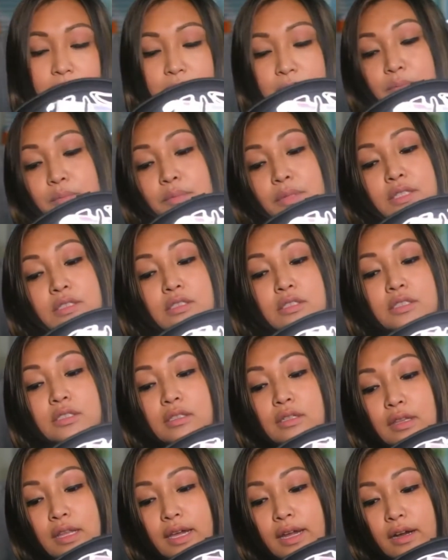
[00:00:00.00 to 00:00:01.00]
Pins are
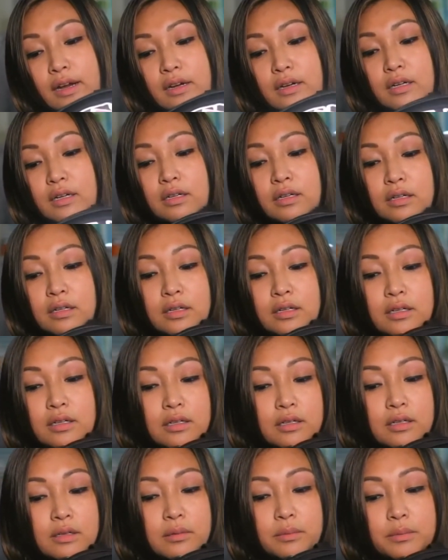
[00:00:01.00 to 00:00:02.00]
still there.
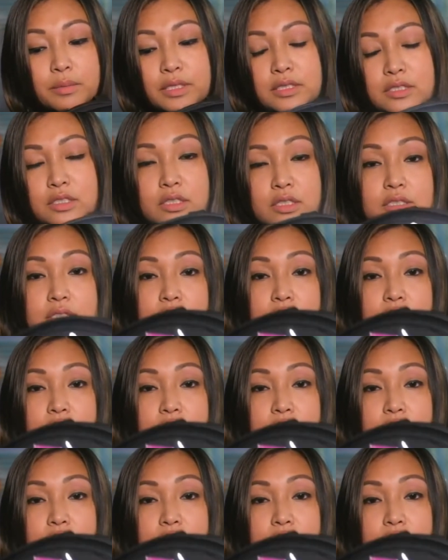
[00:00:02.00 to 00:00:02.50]
Pins are still